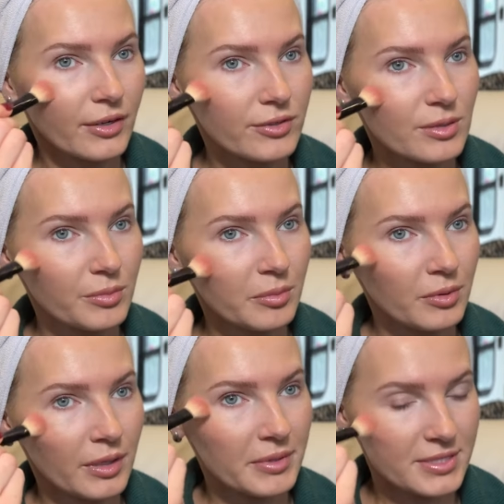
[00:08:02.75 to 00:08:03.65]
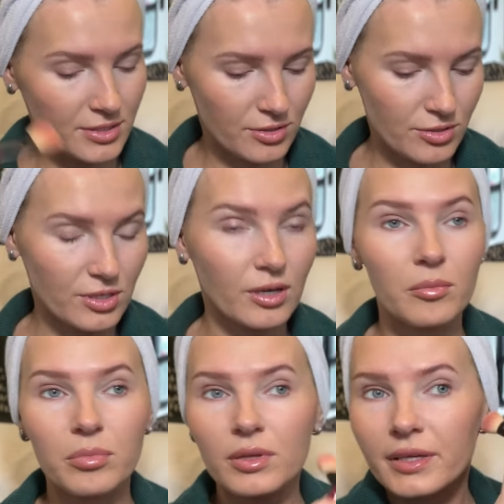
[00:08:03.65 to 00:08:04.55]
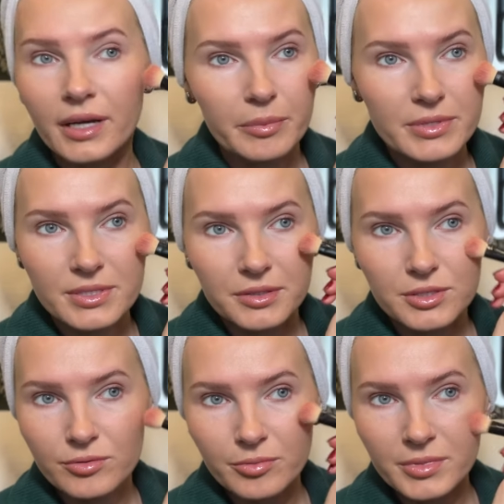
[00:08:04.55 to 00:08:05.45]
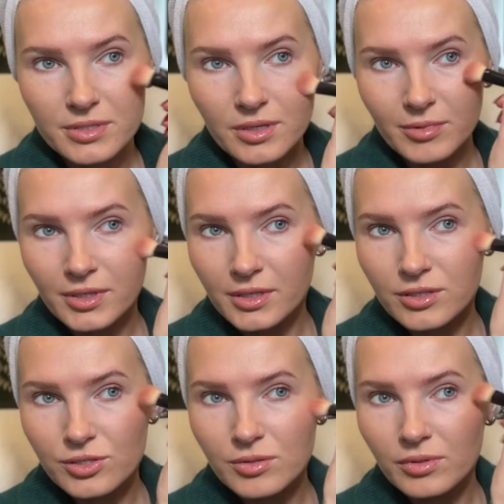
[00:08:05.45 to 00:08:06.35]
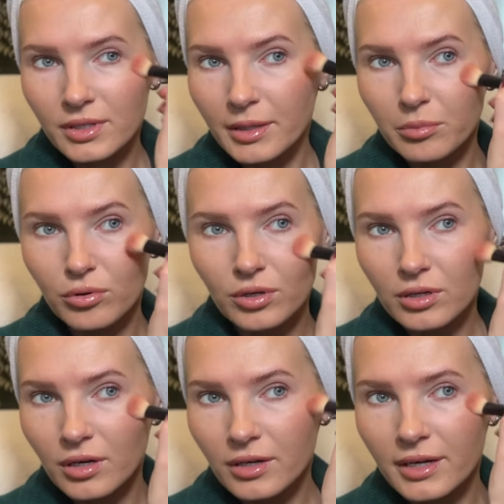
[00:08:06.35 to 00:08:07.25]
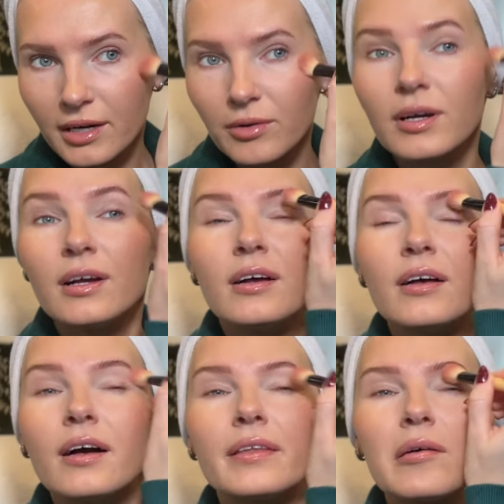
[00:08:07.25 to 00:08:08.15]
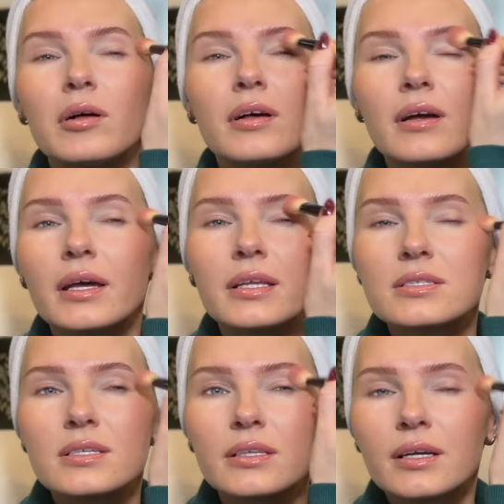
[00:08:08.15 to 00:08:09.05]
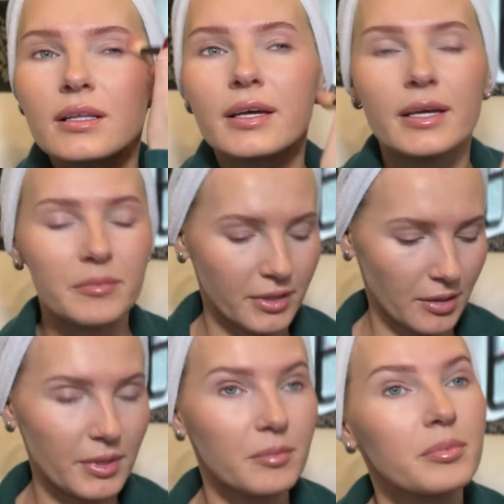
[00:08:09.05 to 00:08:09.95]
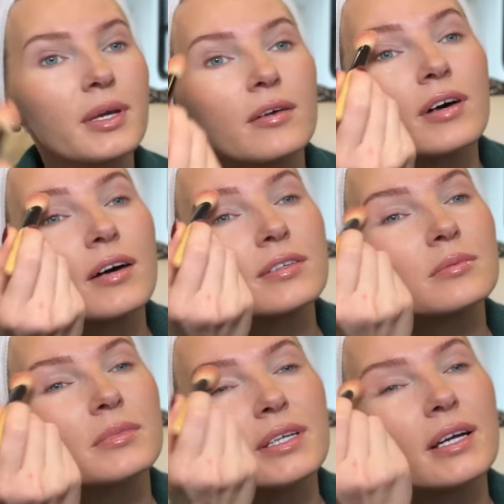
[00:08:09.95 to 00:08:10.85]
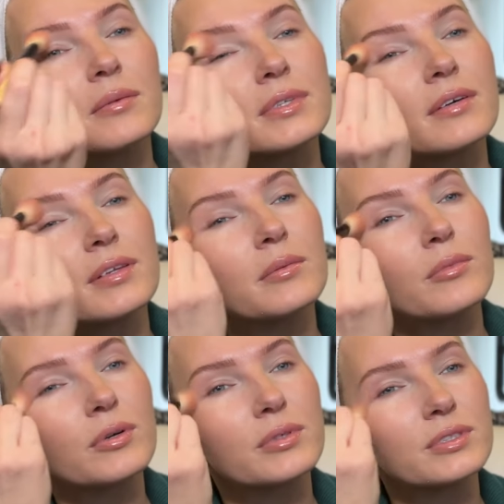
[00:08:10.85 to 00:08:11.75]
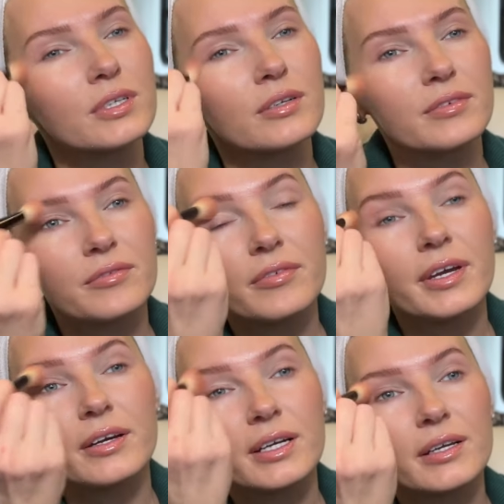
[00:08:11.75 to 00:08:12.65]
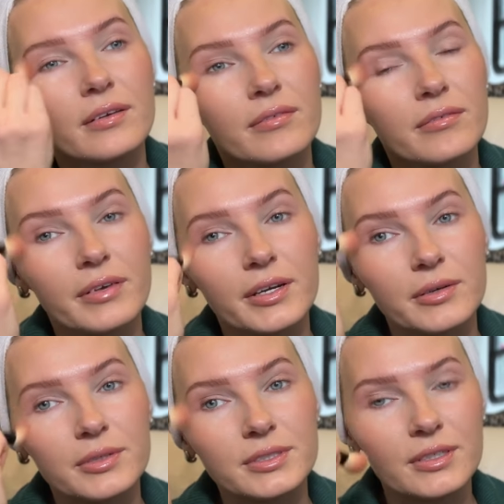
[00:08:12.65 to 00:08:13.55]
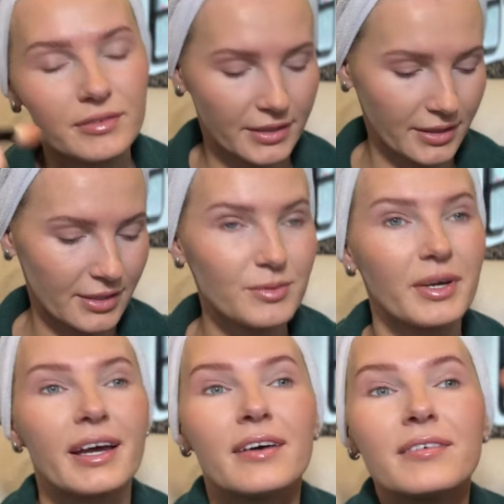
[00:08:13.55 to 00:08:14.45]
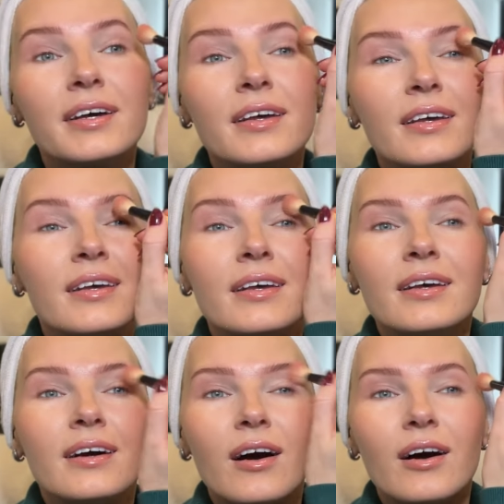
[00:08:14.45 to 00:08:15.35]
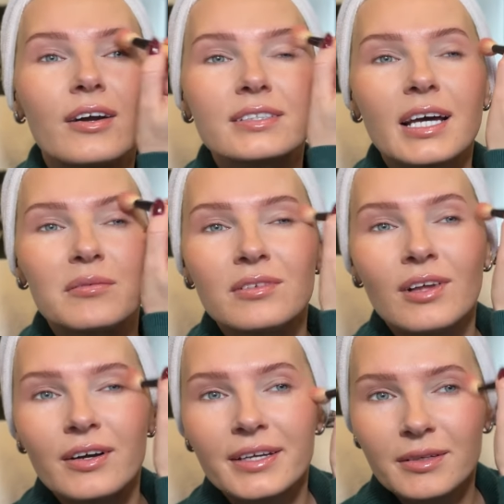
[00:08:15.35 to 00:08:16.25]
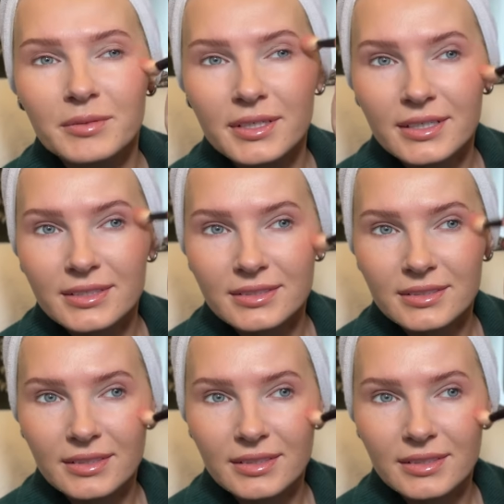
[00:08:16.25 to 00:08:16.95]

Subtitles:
know, some people, like my sister's complete opposite. She will meet someone and she will like pour her heart out and they will instantly click and become like BFFs. Me, I'm definitely more reserved. Very, very reserved. I think that's why I have a hard time vlogging, because